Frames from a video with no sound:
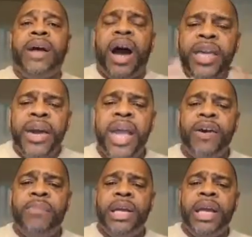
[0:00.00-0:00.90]
Are you
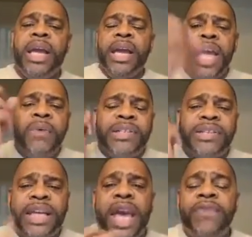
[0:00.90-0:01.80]
hearing me? He was
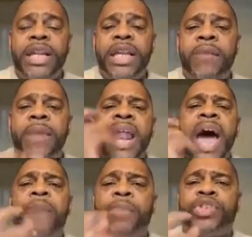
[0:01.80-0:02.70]
giving him an
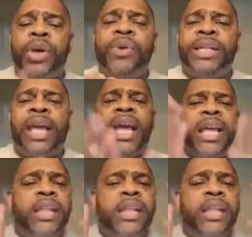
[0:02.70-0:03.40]
opportunity.